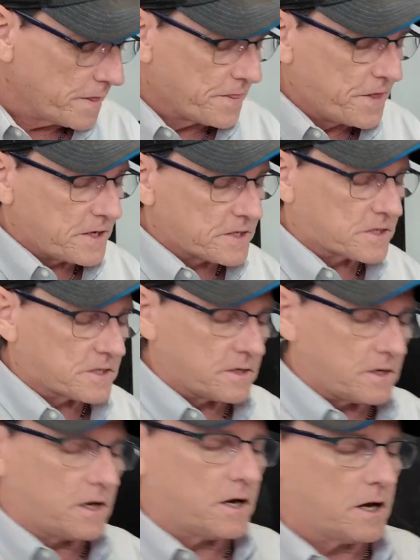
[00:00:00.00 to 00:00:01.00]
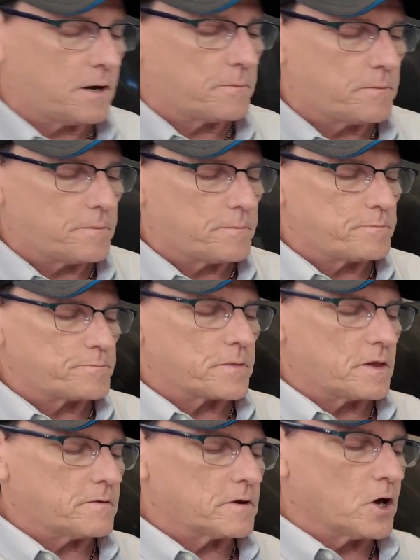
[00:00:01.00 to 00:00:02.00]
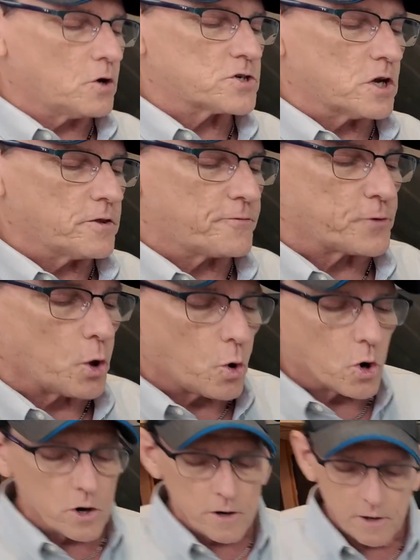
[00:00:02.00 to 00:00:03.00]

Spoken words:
This goes on the floor,